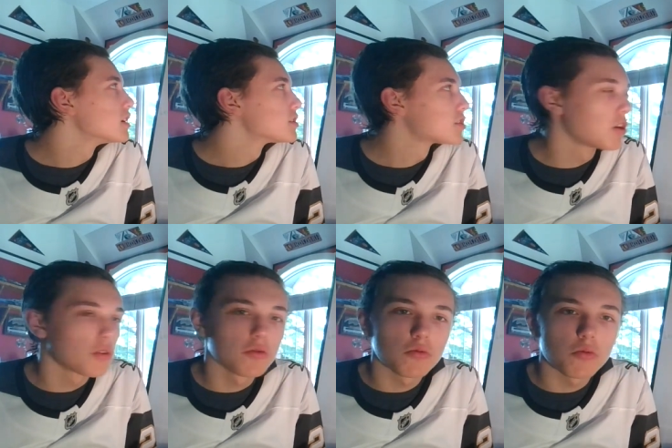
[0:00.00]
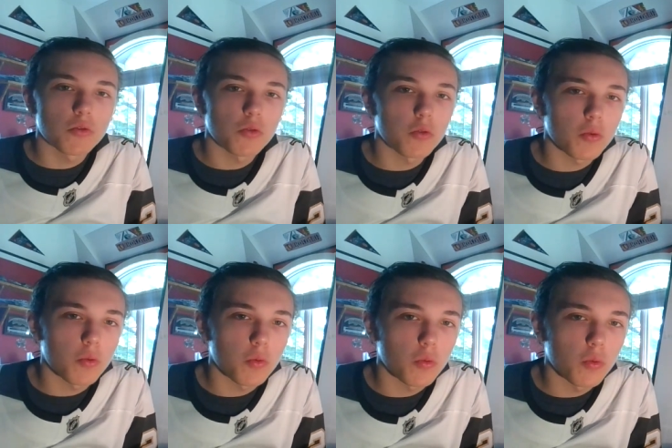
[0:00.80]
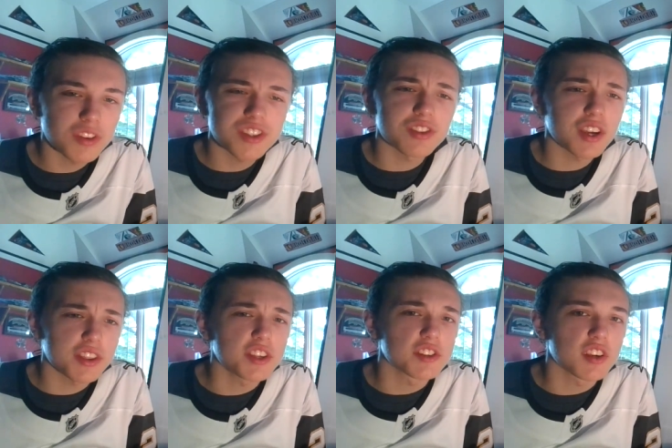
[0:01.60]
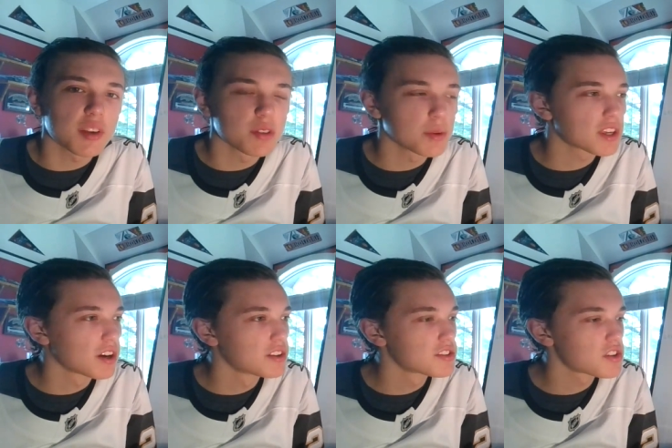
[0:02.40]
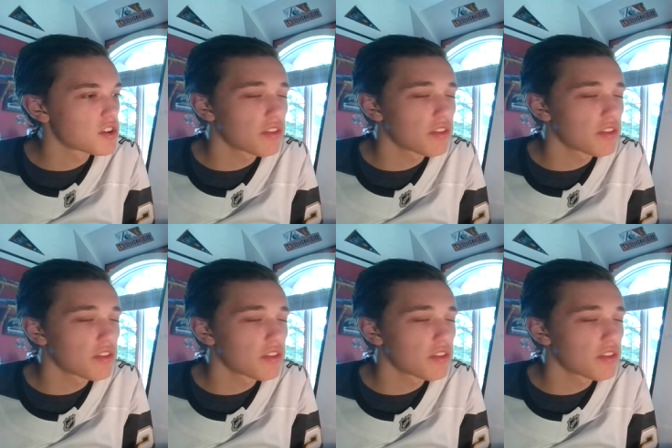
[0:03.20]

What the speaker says: So let's look at these teams because